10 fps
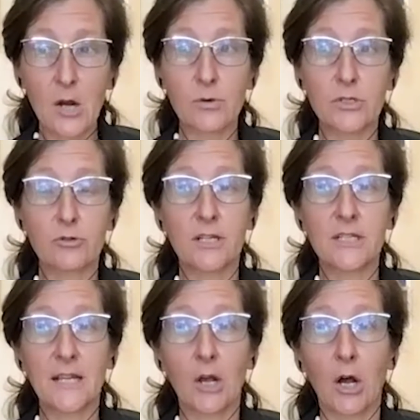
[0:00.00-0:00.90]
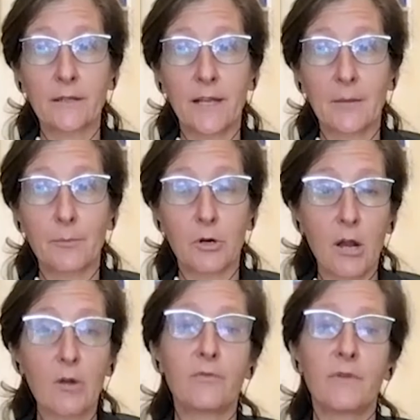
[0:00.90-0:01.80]
restricting online
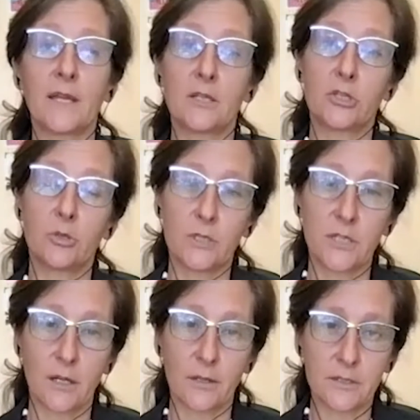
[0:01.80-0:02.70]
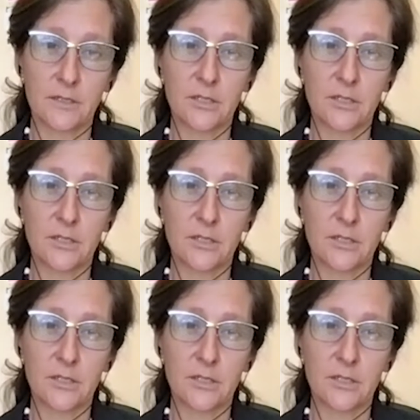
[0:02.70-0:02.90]
pornography to adults.